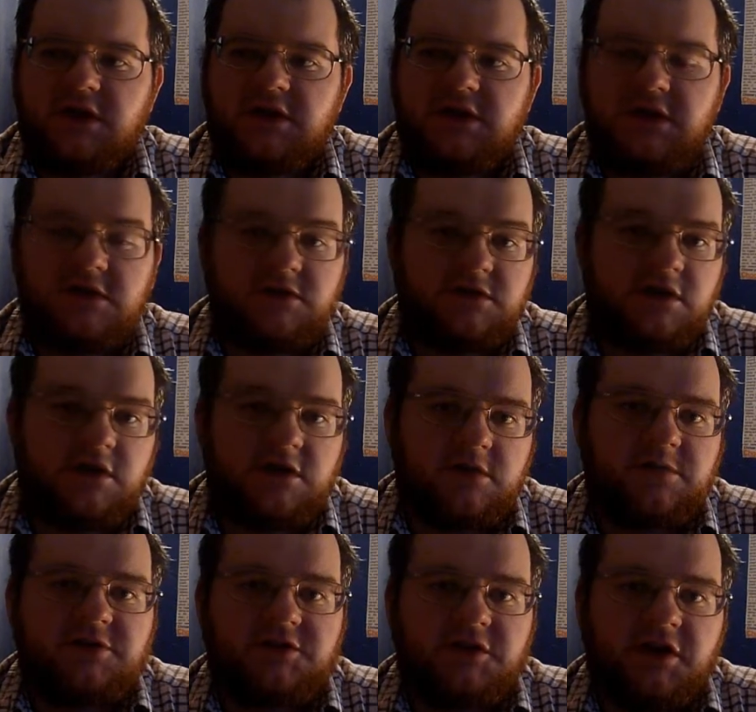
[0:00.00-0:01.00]
they used
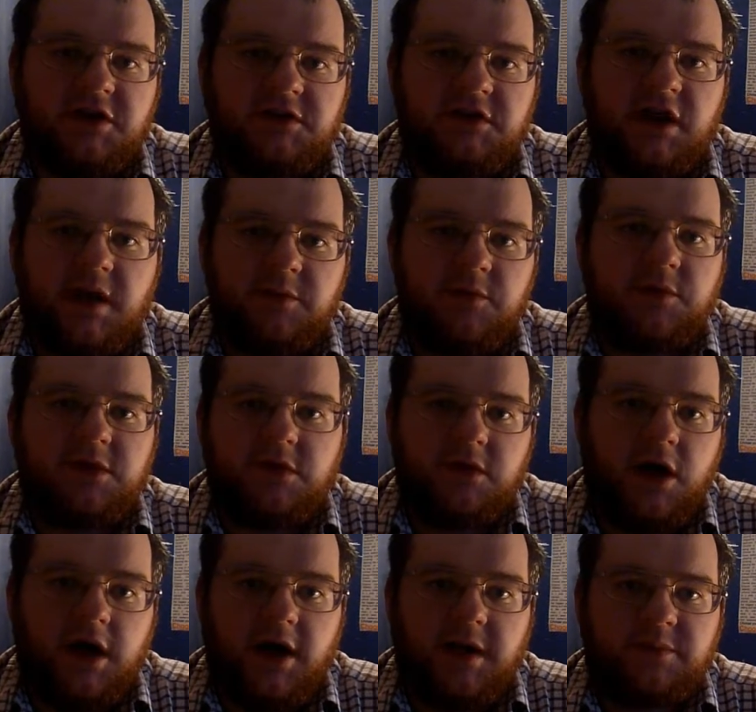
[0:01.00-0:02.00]
100% Amarillo
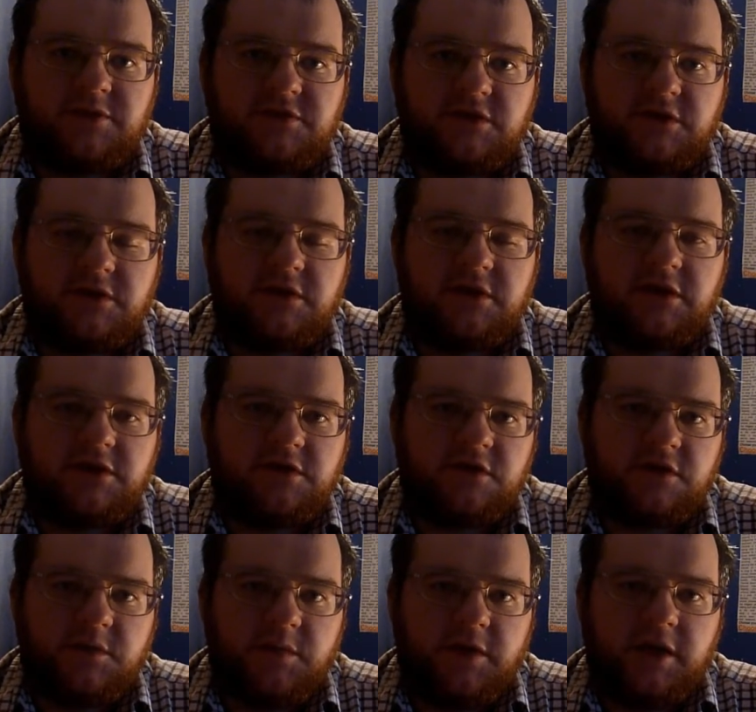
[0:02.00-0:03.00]
hops, and they
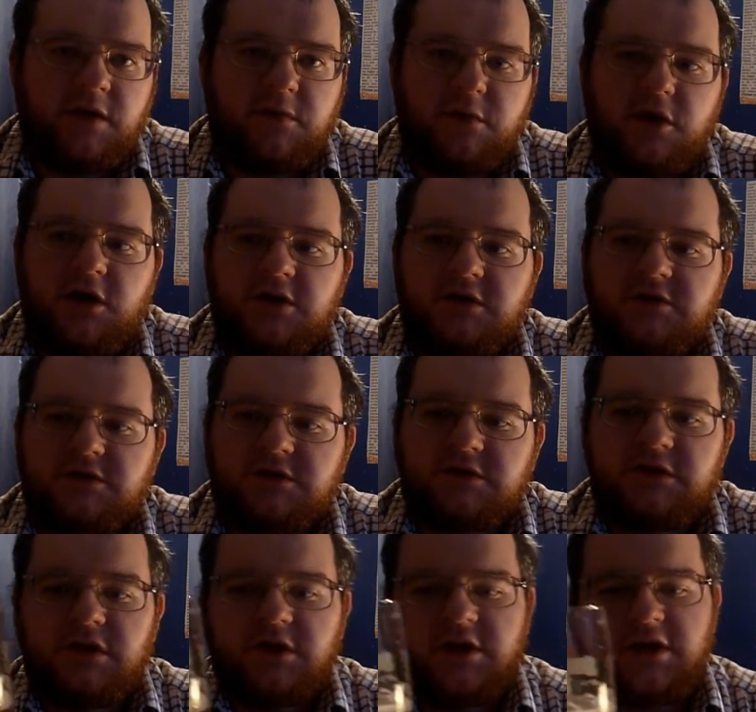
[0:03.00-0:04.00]
used the pale malts,
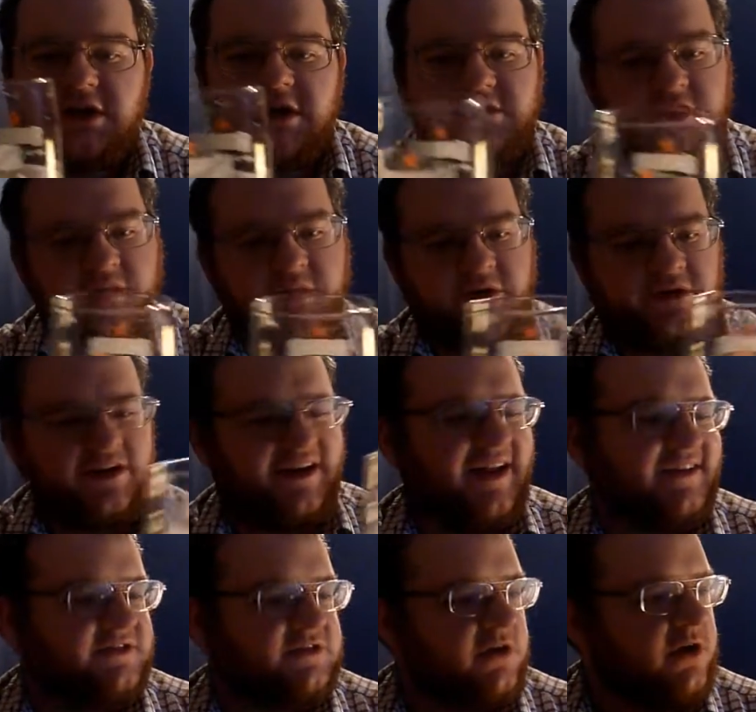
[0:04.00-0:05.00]
and it's come out a
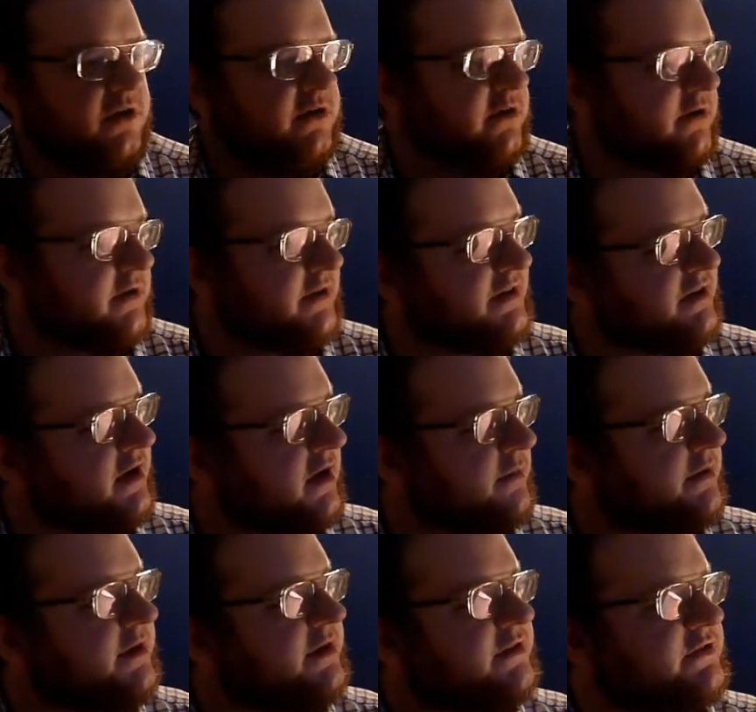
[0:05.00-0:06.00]
nice color, and the
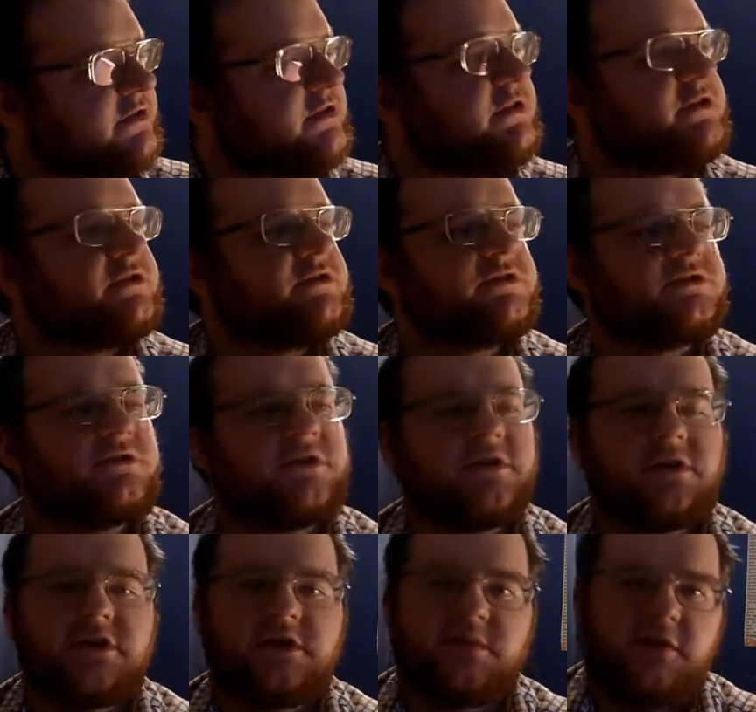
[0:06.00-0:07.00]
carbonation is
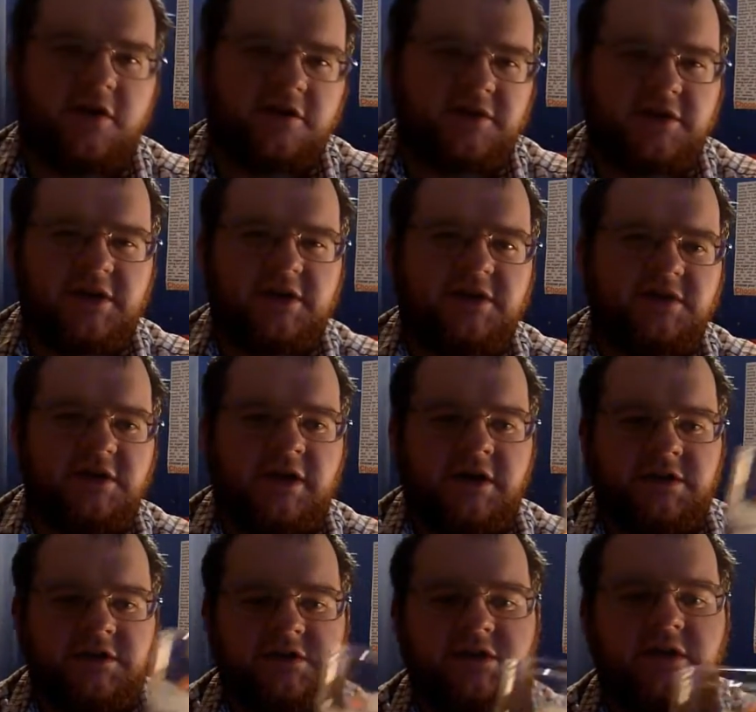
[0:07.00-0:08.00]
good, and the mouthfeel is
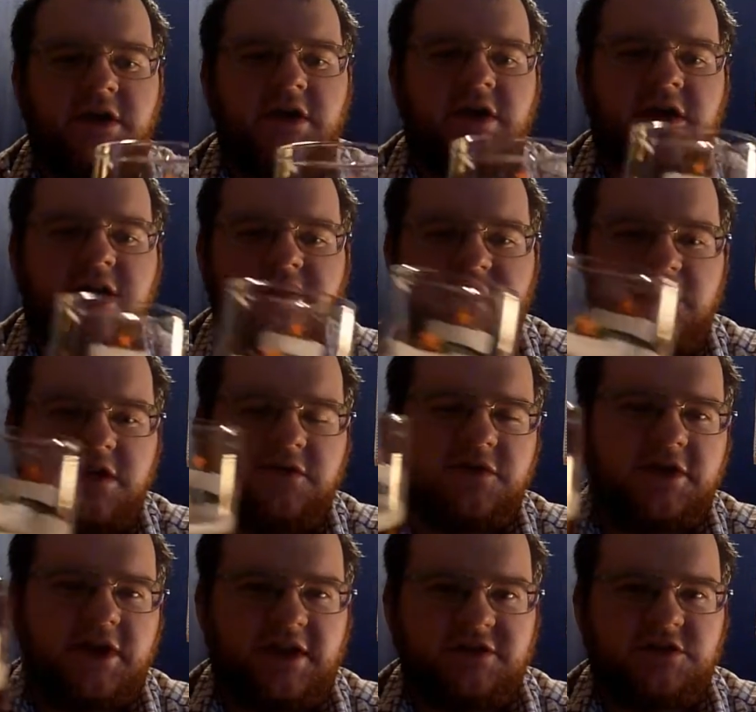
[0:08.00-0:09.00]
nice, and it's kind of
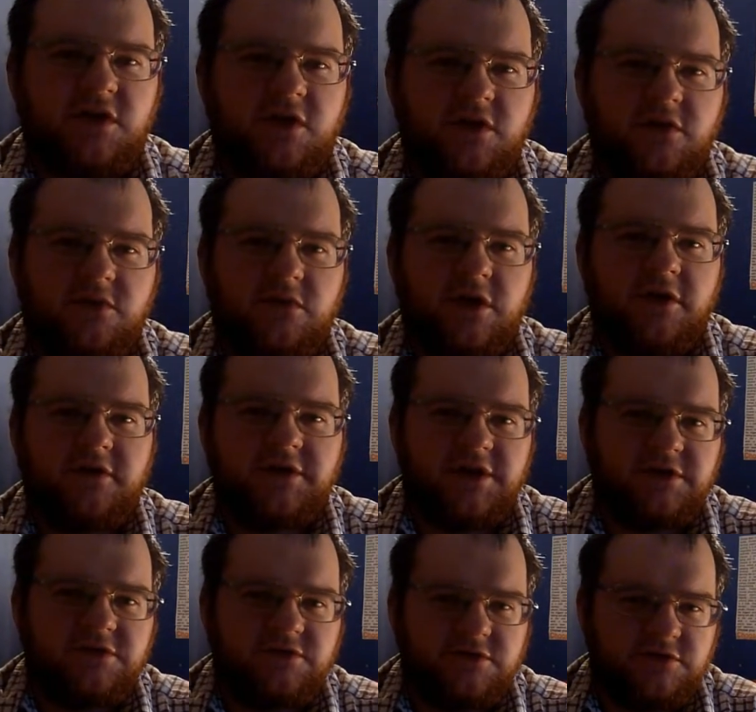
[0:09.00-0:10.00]
a nice all-round
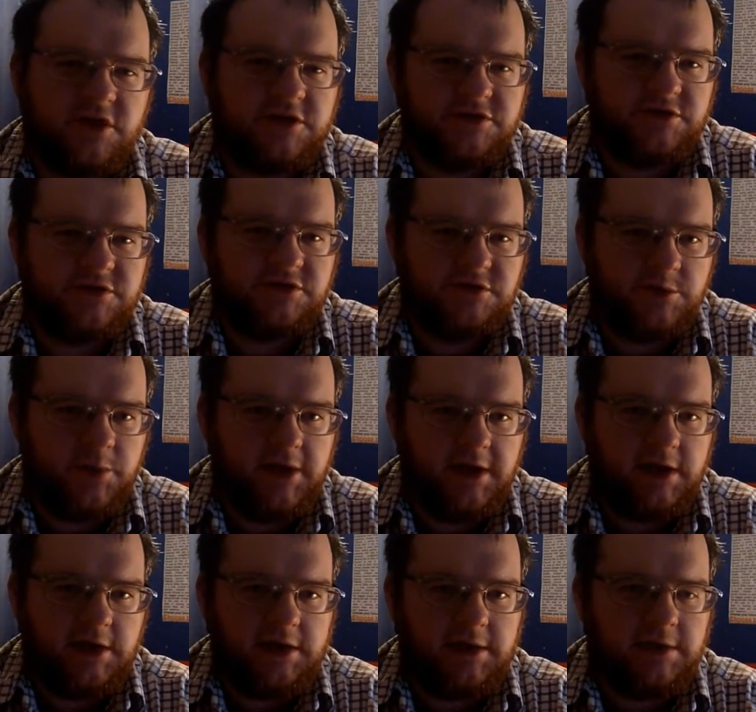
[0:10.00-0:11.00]
introduction to
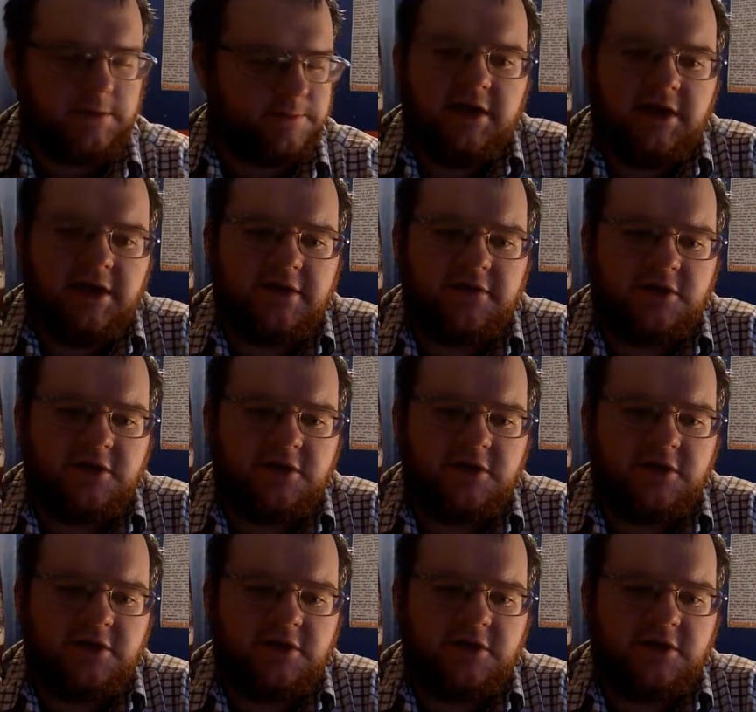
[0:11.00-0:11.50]
pale ale.